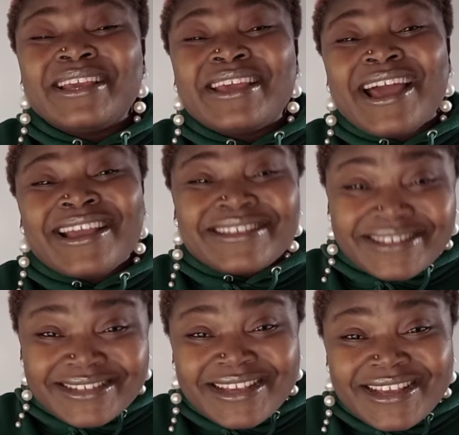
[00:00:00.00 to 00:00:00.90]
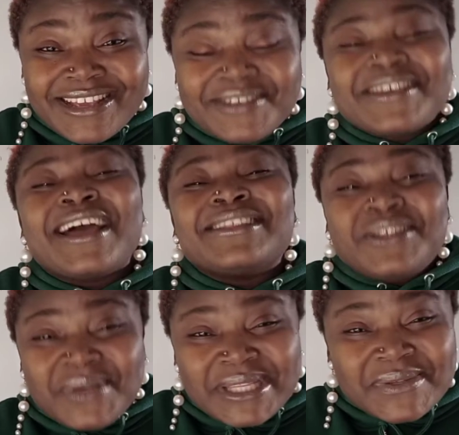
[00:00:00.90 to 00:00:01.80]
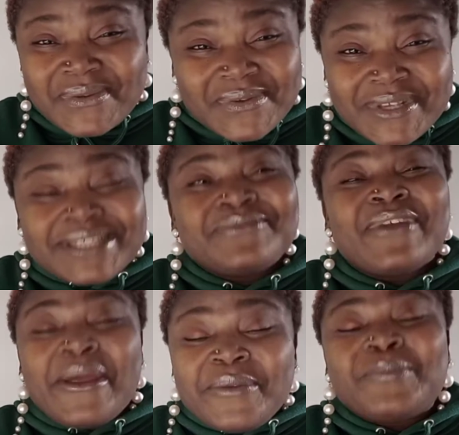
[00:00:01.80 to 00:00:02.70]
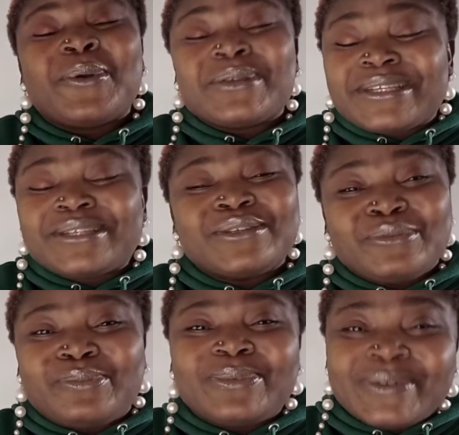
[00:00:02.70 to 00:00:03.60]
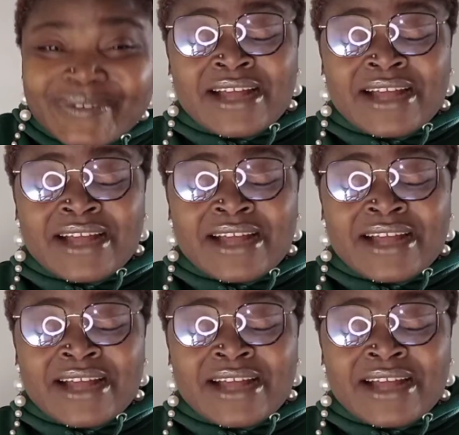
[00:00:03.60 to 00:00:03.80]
Guys, you can do it too. It's very possible.